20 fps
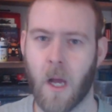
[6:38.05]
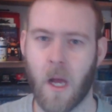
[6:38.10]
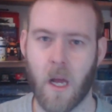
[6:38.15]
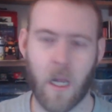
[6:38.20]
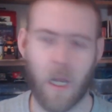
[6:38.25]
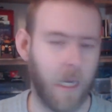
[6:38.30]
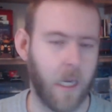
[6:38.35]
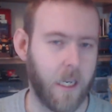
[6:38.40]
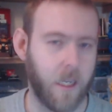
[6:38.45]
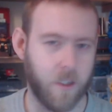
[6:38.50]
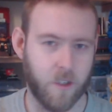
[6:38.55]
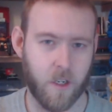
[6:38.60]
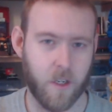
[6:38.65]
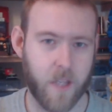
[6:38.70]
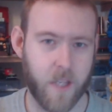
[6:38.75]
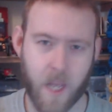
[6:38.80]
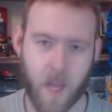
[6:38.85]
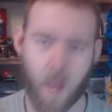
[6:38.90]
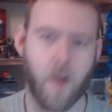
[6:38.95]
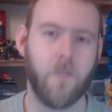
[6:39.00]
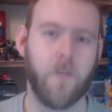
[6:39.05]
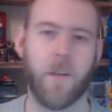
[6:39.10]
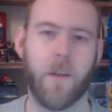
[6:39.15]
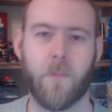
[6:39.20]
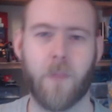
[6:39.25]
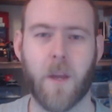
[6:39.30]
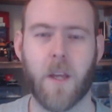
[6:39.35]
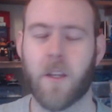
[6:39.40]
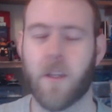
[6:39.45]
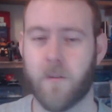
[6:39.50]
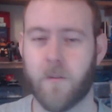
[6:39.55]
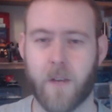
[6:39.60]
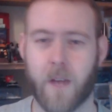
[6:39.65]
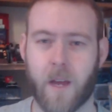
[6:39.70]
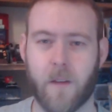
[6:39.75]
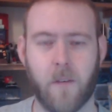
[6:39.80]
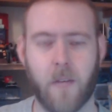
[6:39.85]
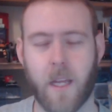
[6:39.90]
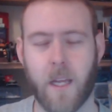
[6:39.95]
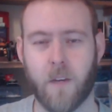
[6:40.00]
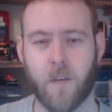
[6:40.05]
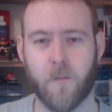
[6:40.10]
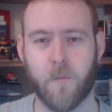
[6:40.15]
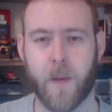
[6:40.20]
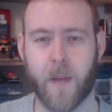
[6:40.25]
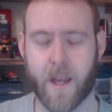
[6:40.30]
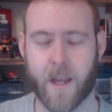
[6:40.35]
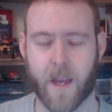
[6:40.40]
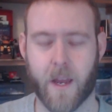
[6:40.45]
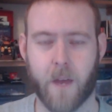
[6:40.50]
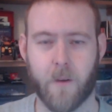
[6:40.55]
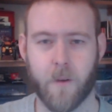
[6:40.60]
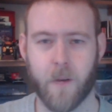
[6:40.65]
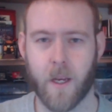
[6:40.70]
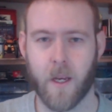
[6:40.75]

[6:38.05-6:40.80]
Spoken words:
literally the only piece you now need from Lego